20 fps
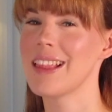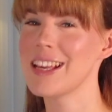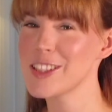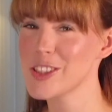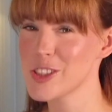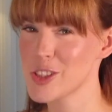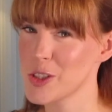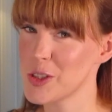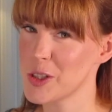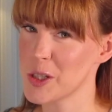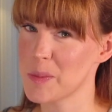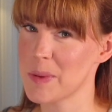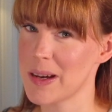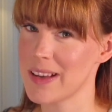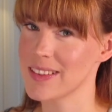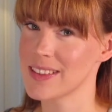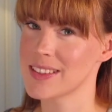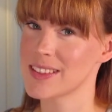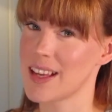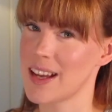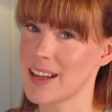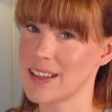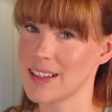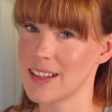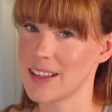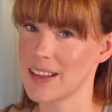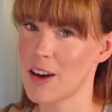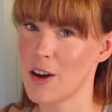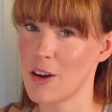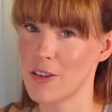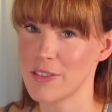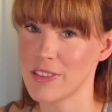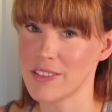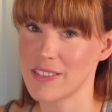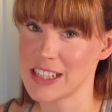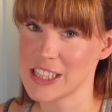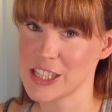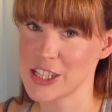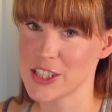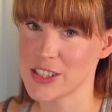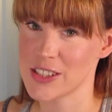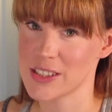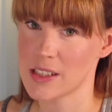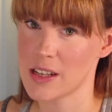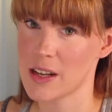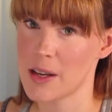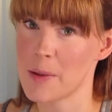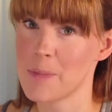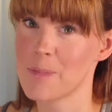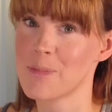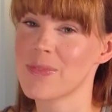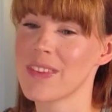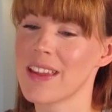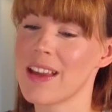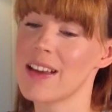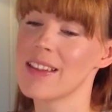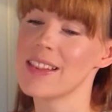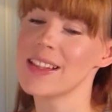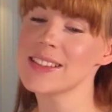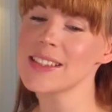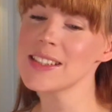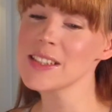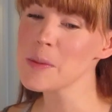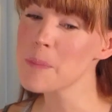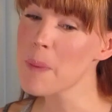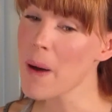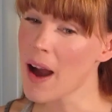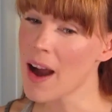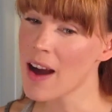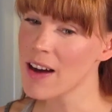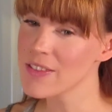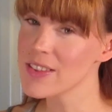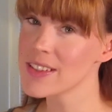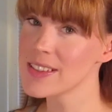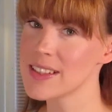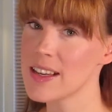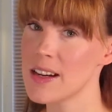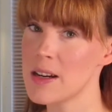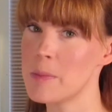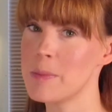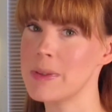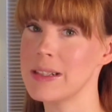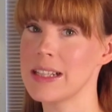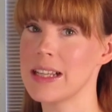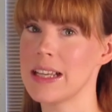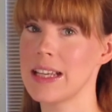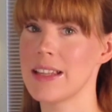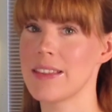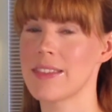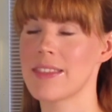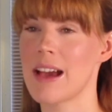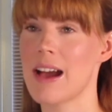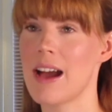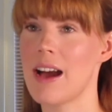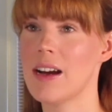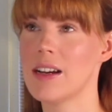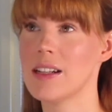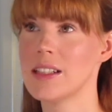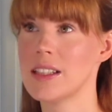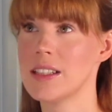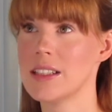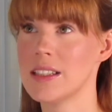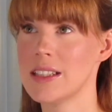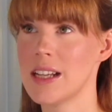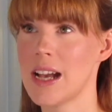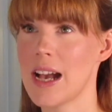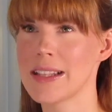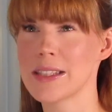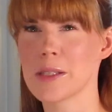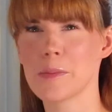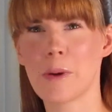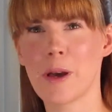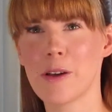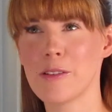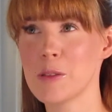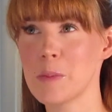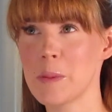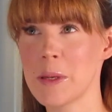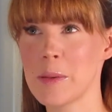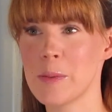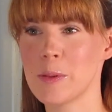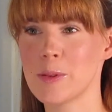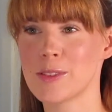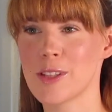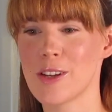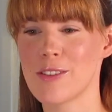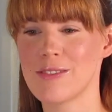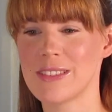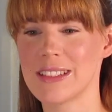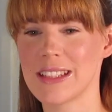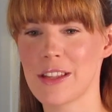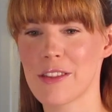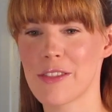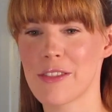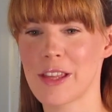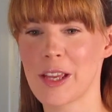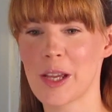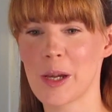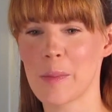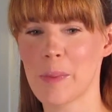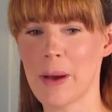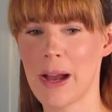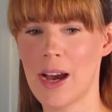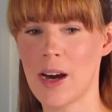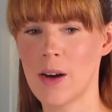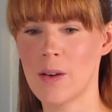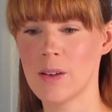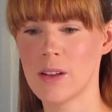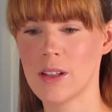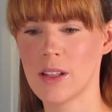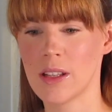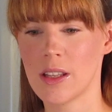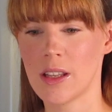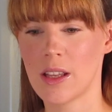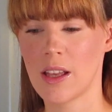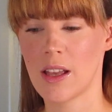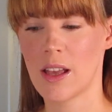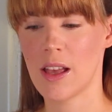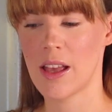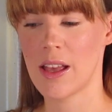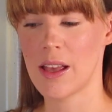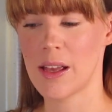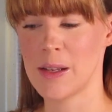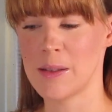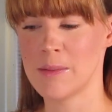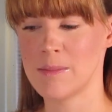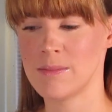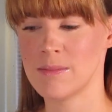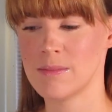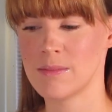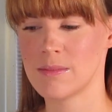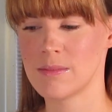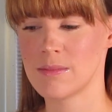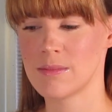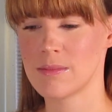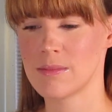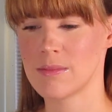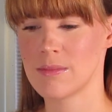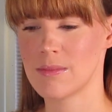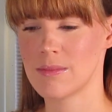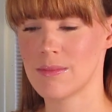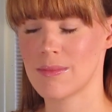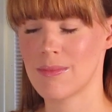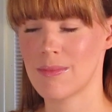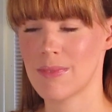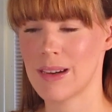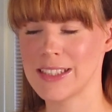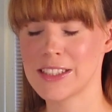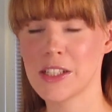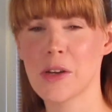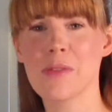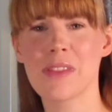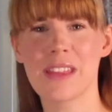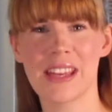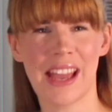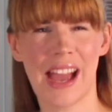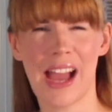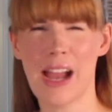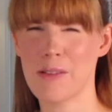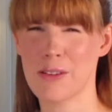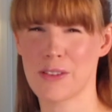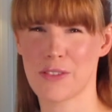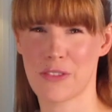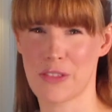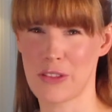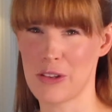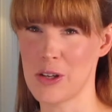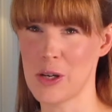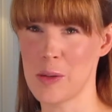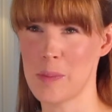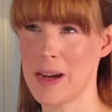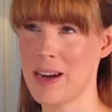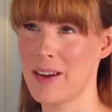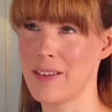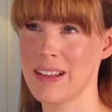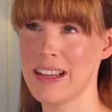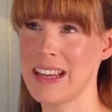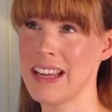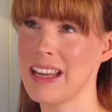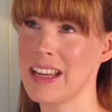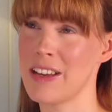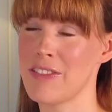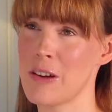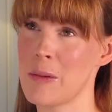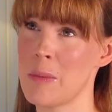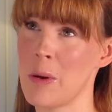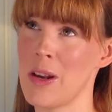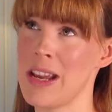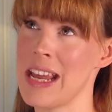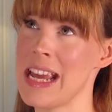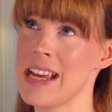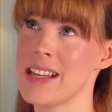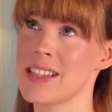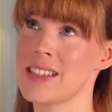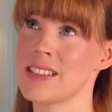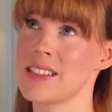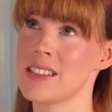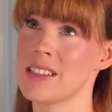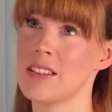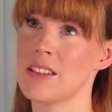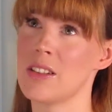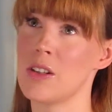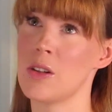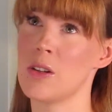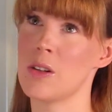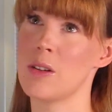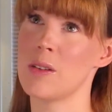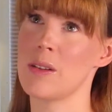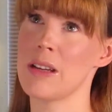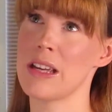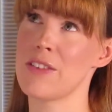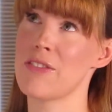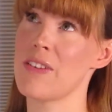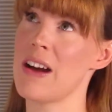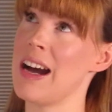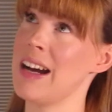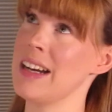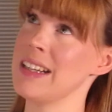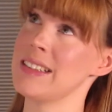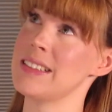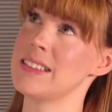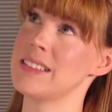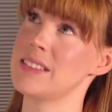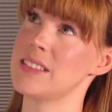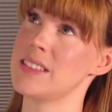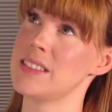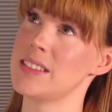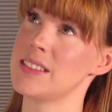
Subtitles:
let's talk about the signing of the register. This is a part of the ceremony that I suppose people don't really think about. I don't think I would have thought about it, if I'm honest, if I